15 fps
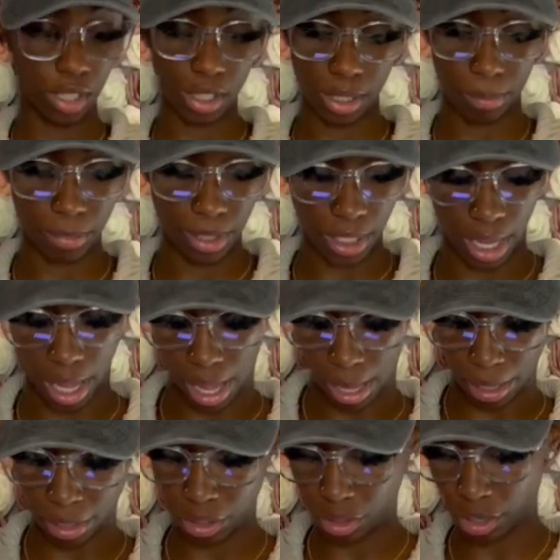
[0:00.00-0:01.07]

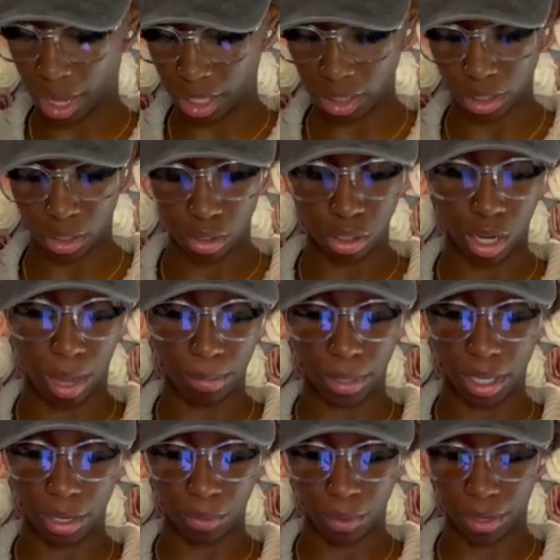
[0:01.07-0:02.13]
summertime. You know, I told y'all I'm
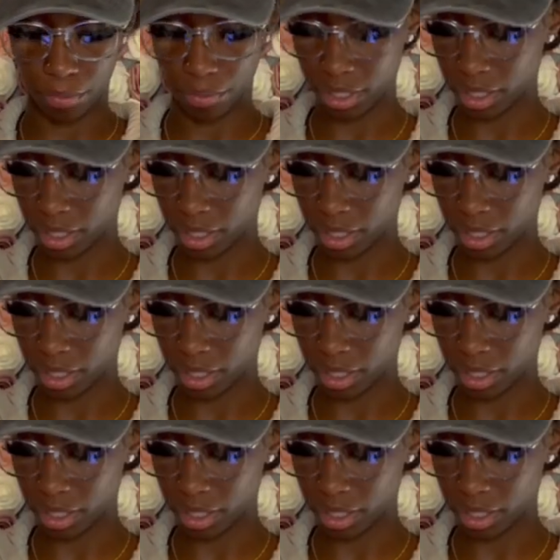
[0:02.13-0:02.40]
getting ready for